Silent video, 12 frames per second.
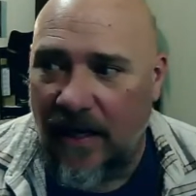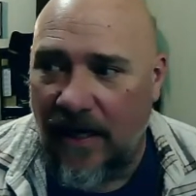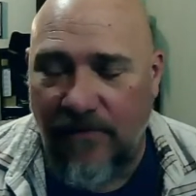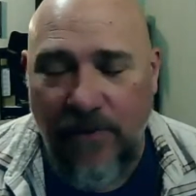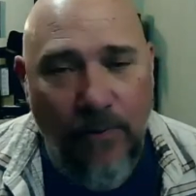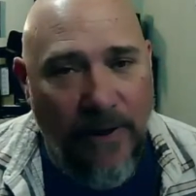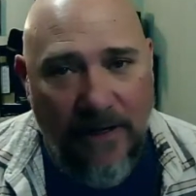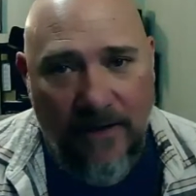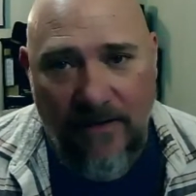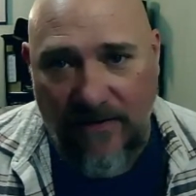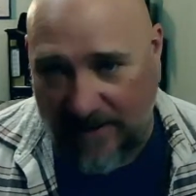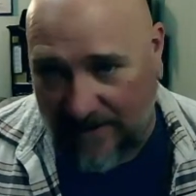If you want to
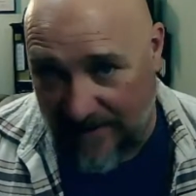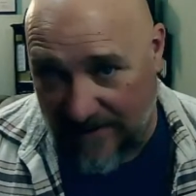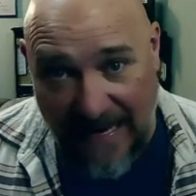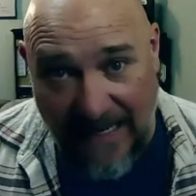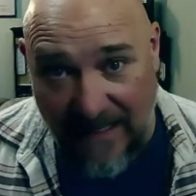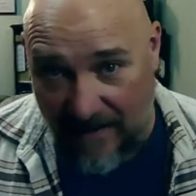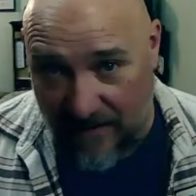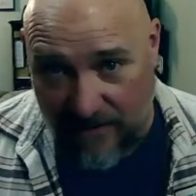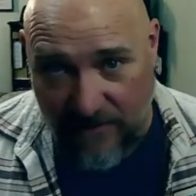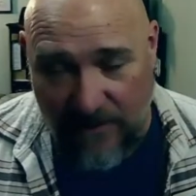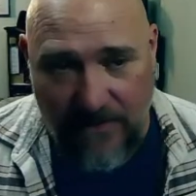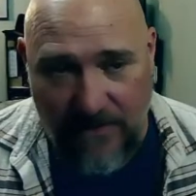discuss any of this
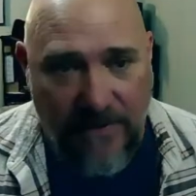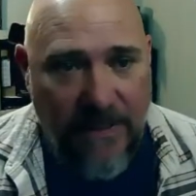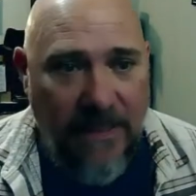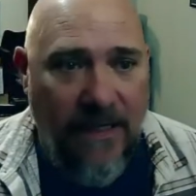further,